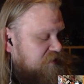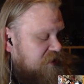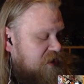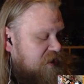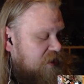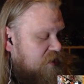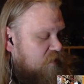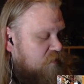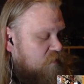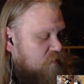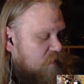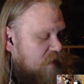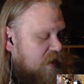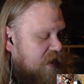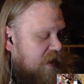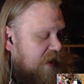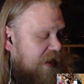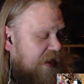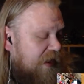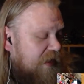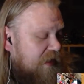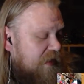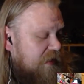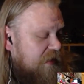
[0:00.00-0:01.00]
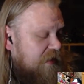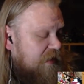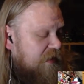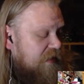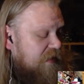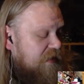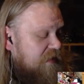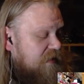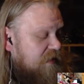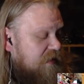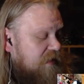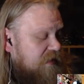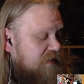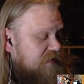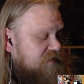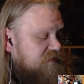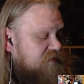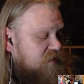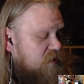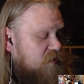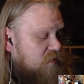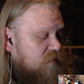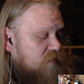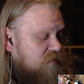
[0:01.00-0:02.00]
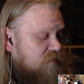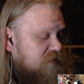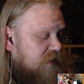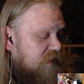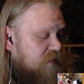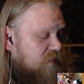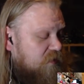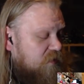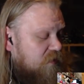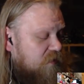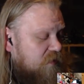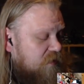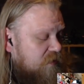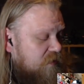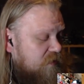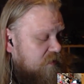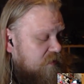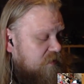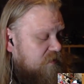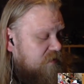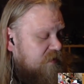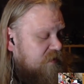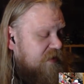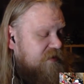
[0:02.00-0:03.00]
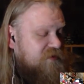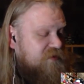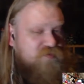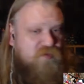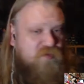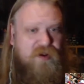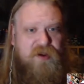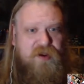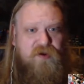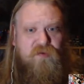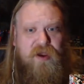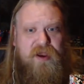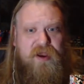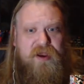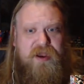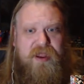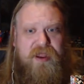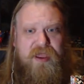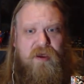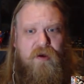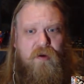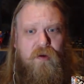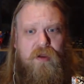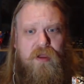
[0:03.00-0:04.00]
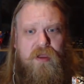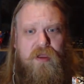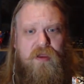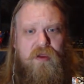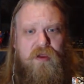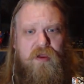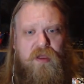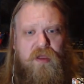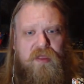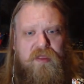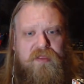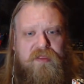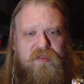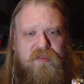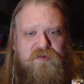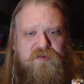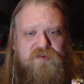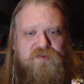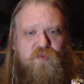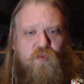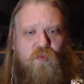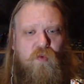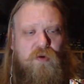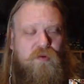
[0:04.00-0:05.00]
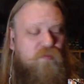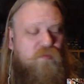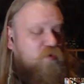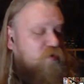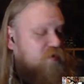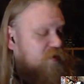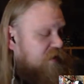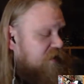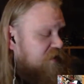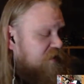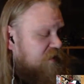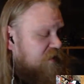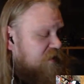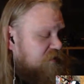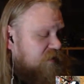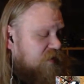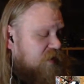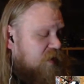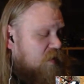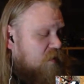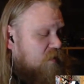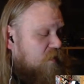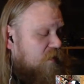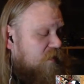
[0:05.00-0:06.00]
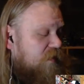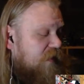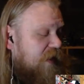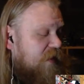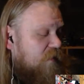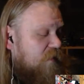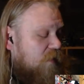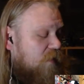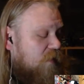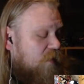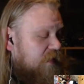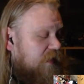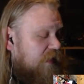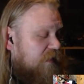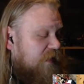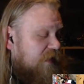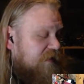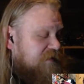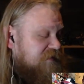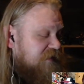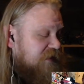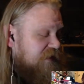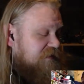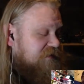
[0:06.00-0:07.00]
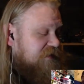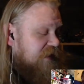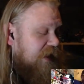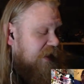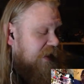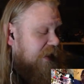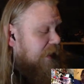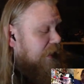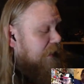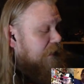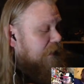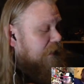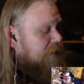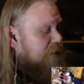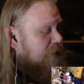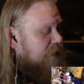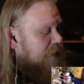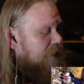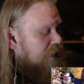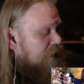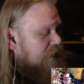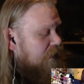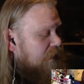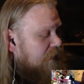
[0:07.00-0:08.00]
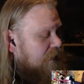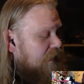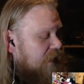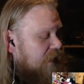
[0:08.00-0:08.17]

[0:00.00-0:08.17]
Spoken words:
the Jean Grey solo title that's running right now. There's one more issue to go on that one, and that's going to tie in